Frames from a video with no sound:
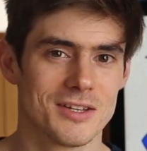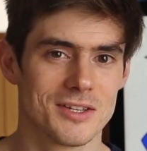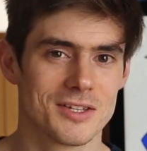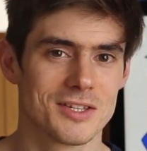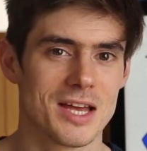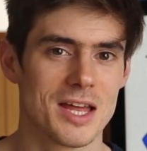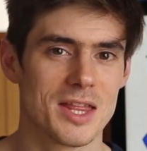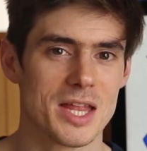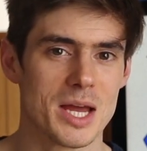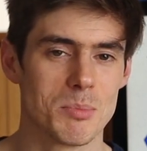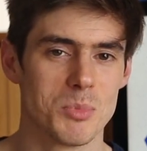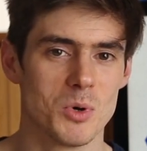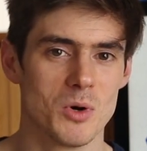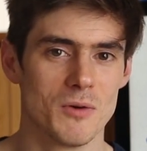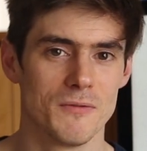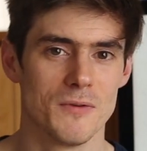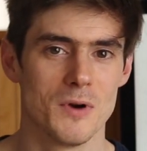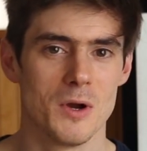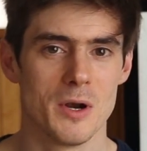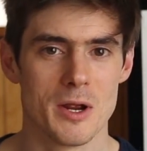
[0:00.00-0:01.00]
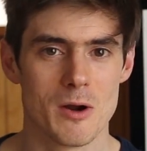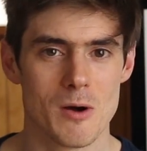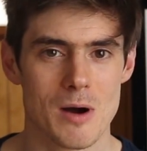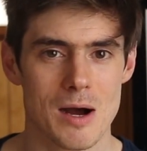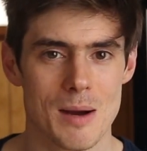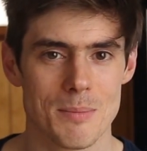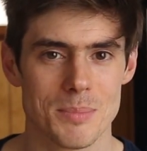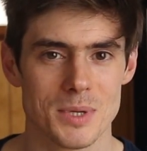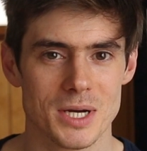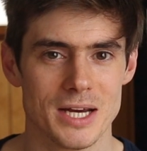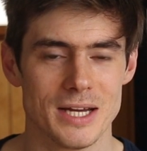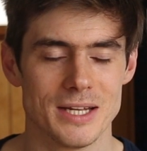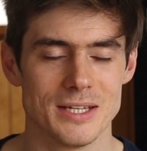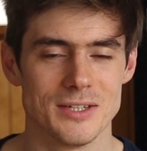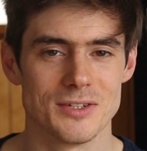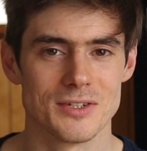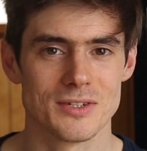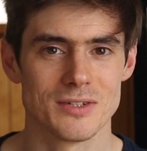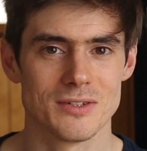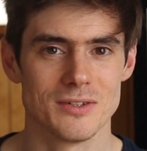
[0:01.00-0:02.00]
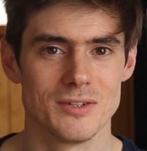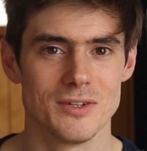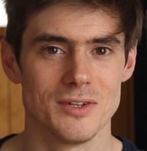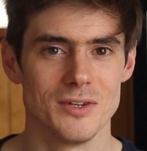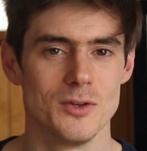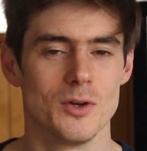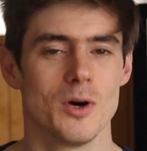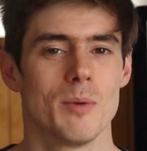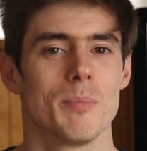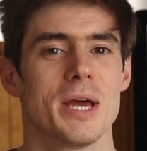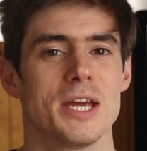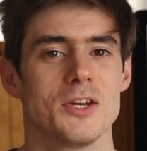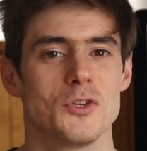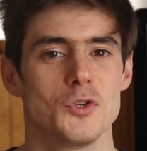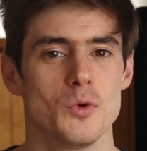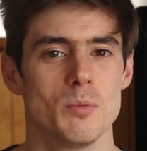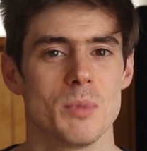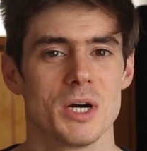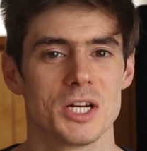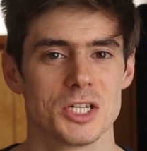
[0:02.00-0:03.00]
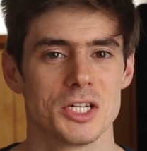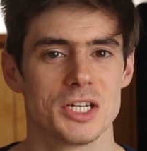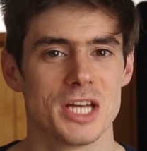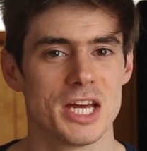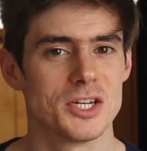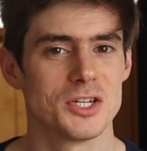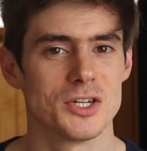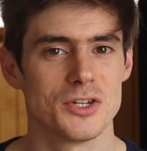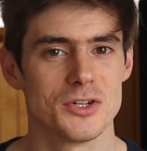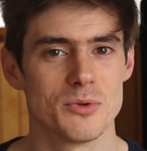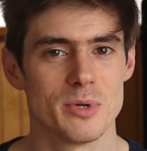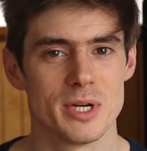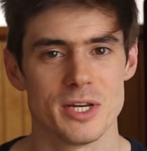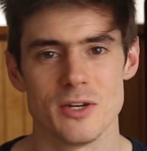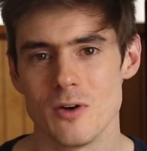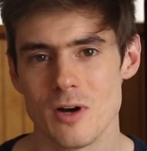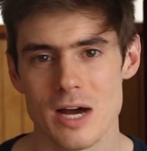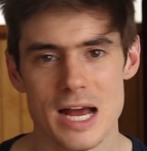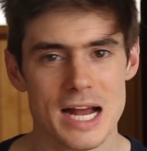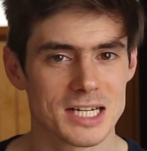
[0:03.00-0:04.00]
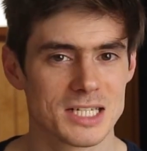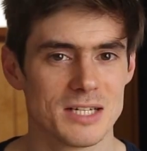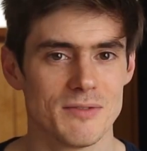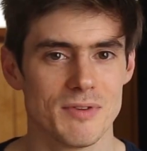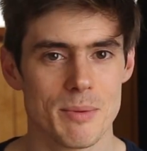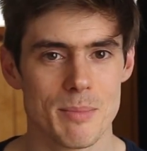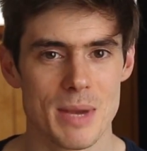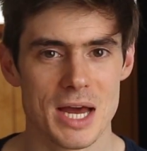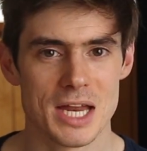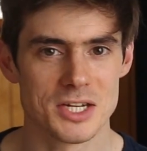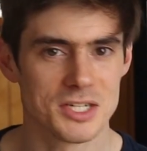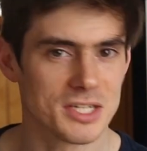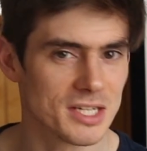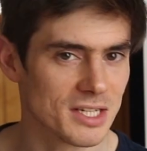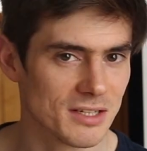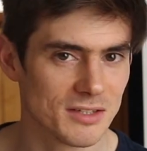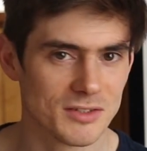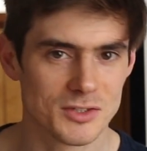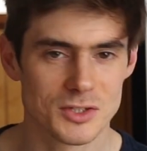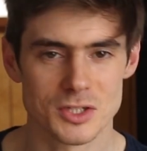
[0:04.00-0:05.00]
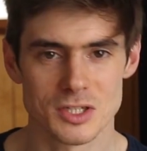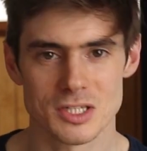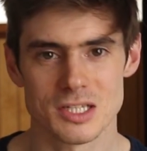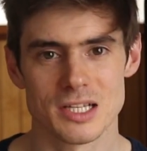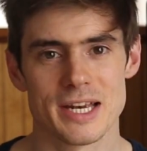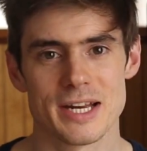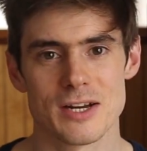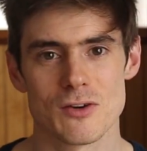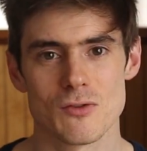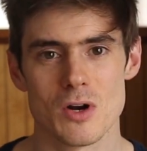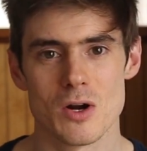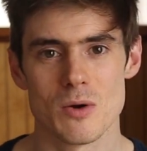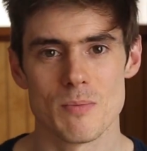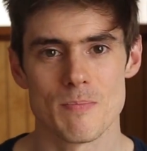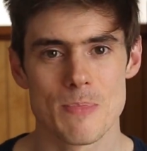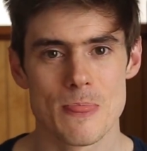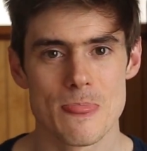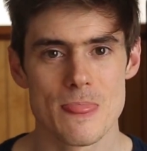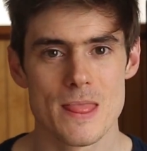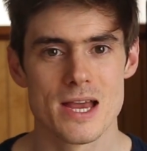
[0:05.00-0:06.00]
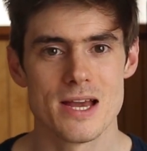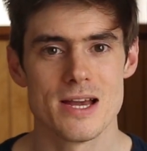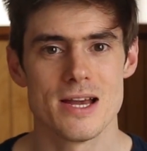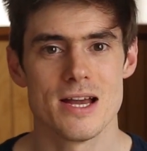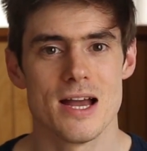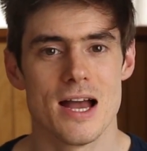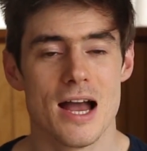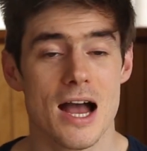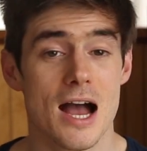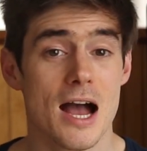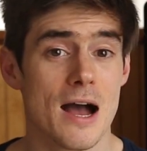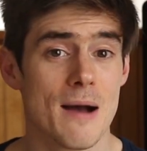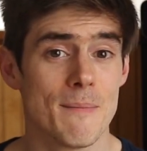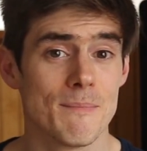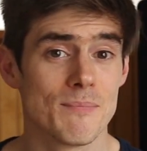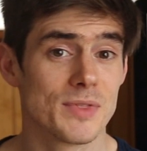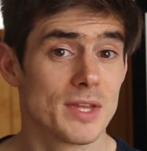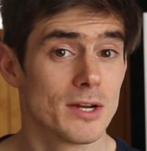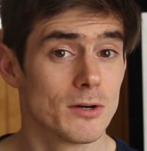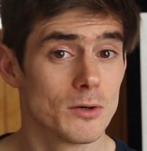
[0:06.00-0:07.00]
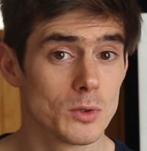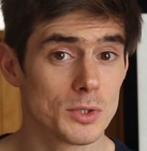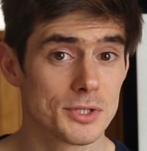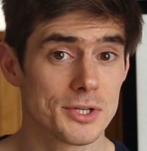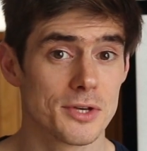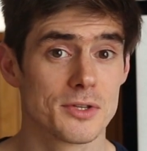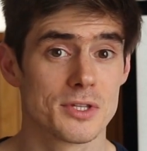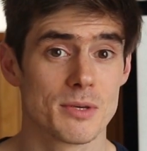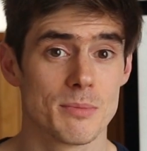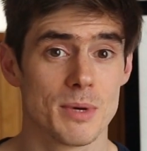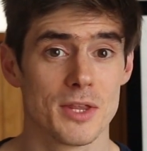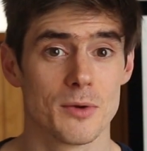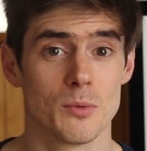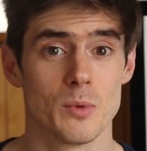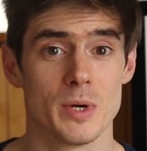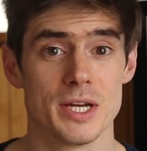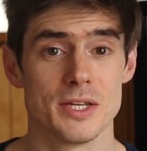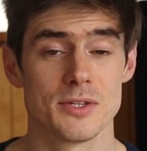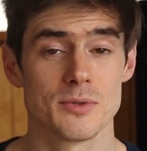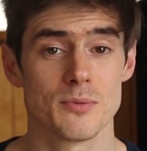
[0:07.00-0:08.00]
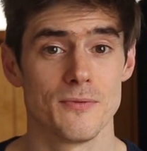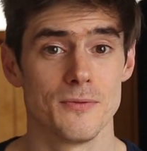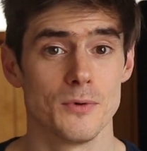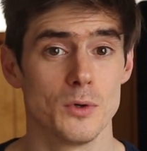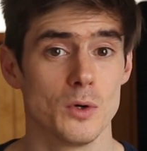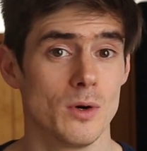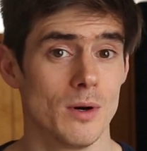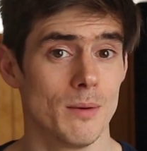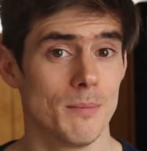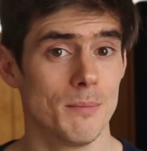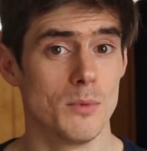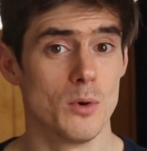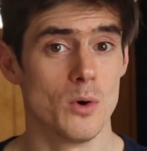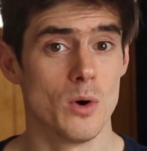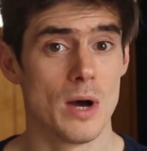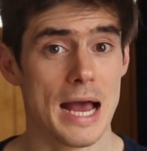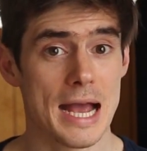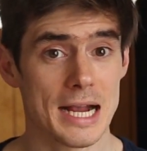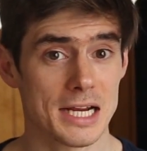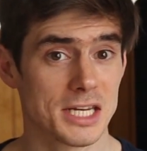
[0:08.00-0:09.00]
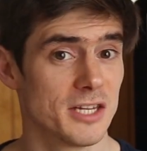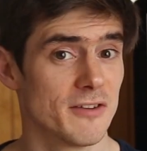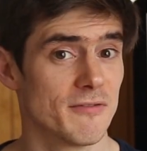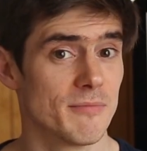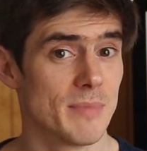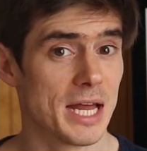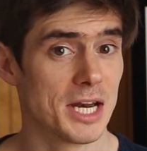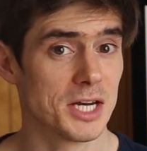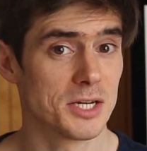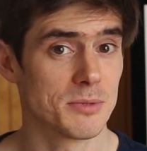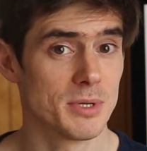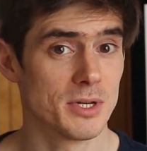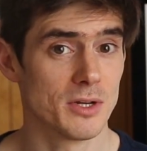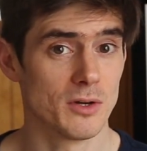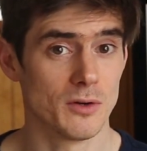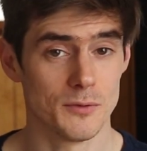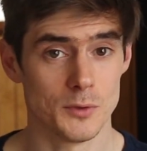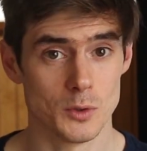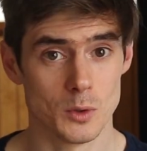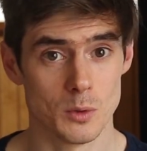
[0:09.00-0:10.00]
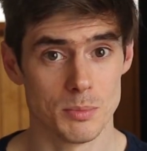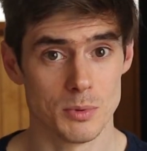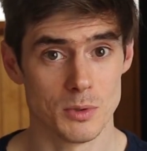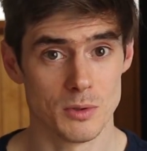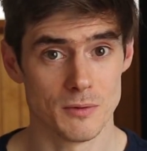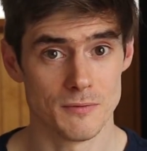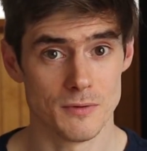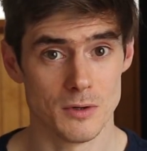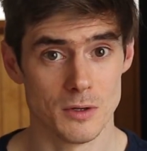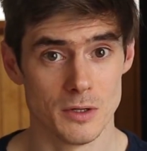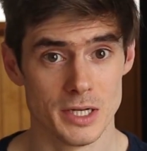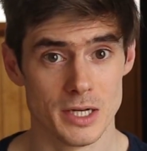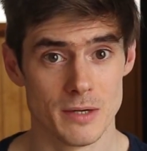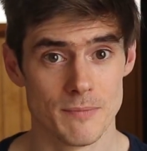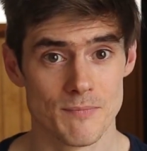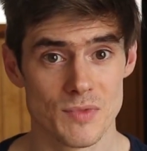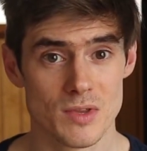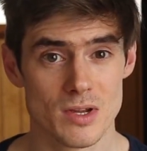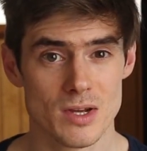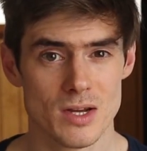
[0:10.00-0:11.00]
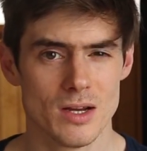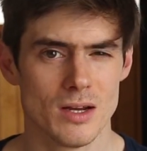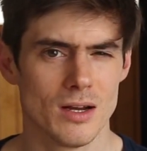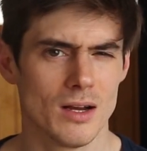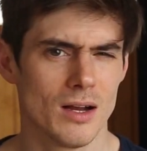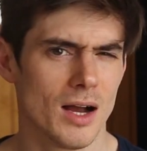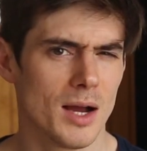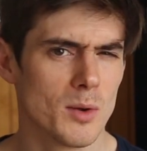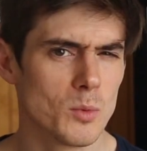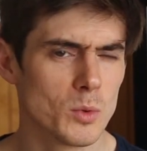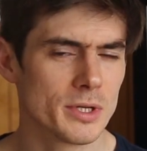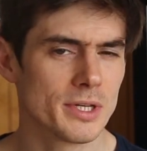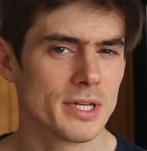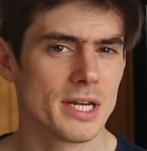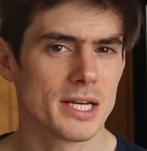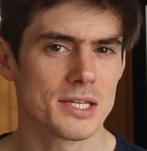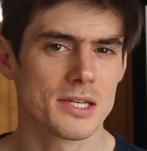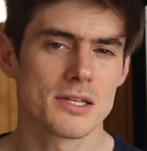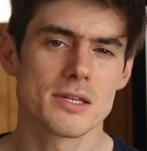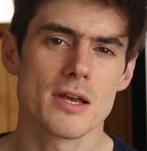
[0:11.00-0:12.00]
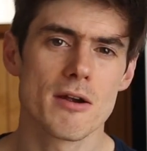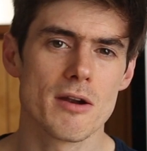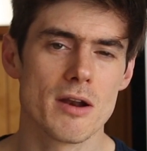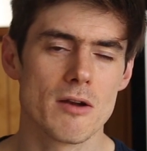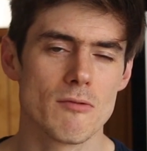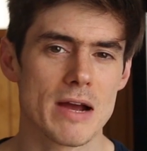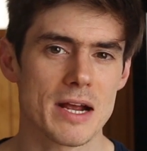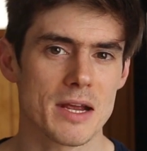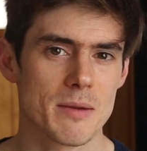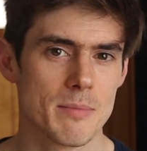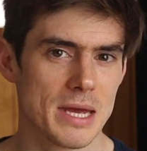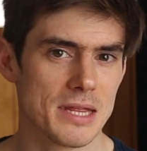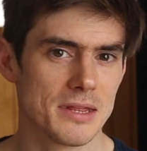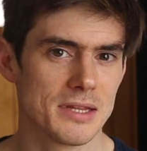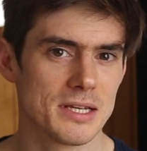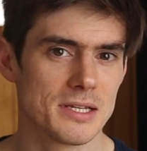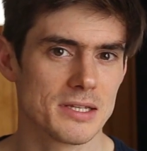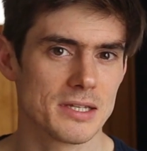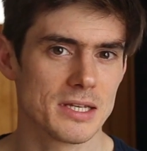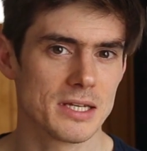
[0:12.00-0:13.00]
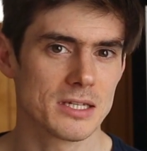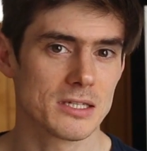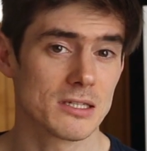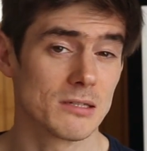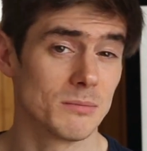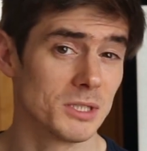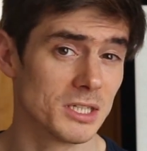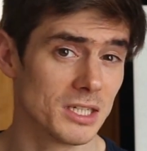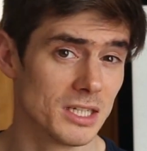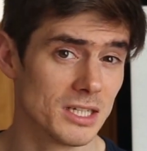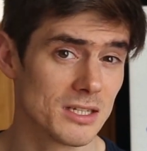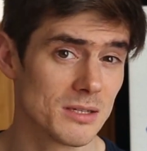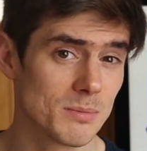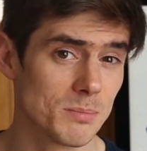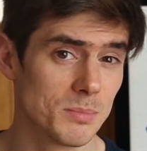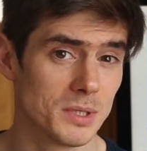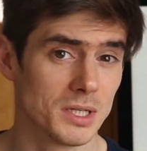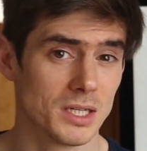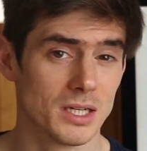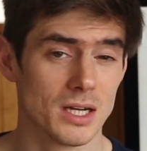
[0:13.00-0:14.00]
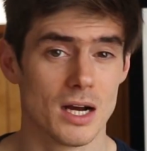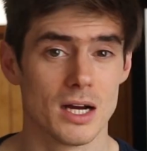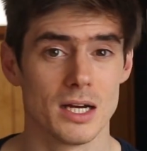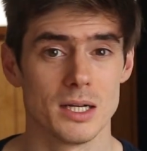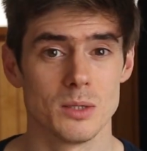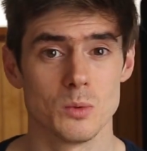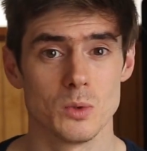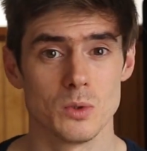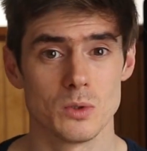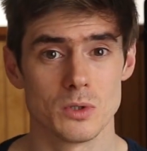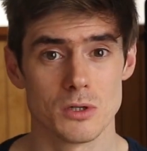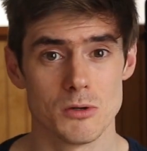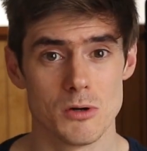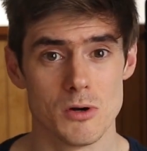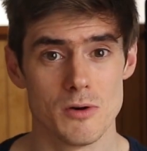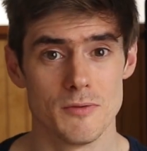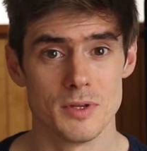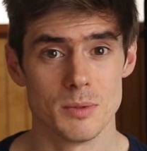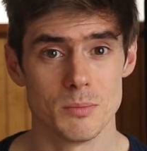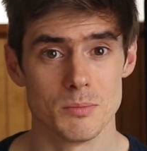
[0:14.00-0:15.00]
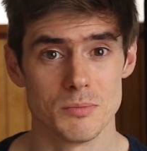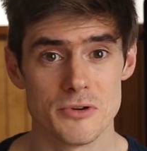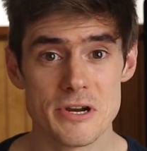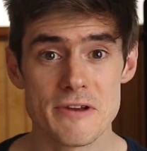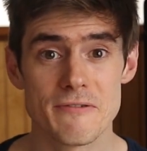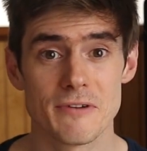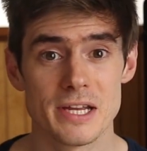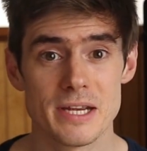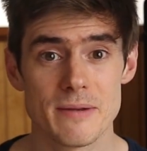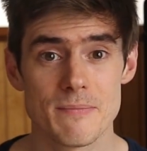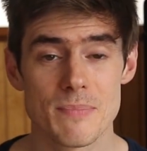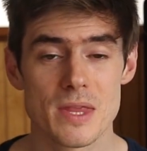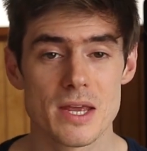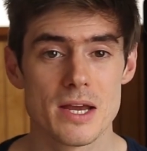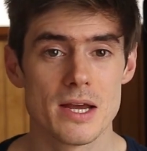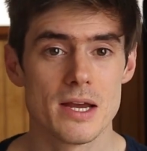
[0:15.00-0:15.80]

set their portfolio up and not pay too much attention to it, not actively manage it, just let it grow. There are also some other ways for more active management of your portfolio. I wouldn't necessarily recommend these things to beginners, but I will go over them briefly.